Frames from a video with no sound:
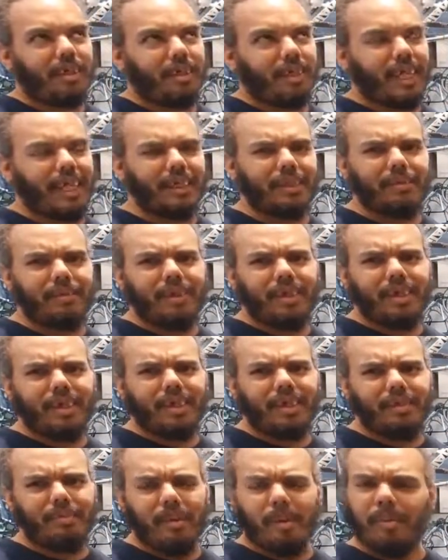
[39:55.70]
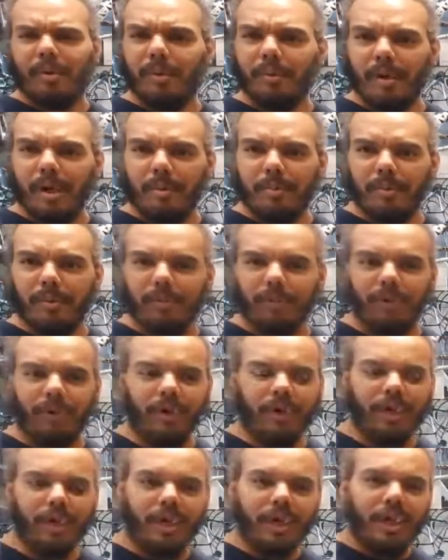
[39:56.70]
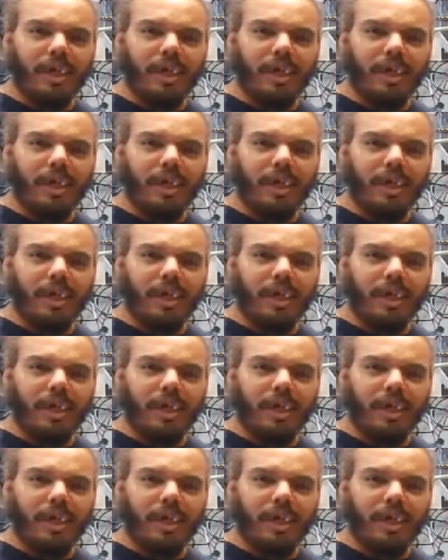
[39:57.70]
last week, maybe the week before.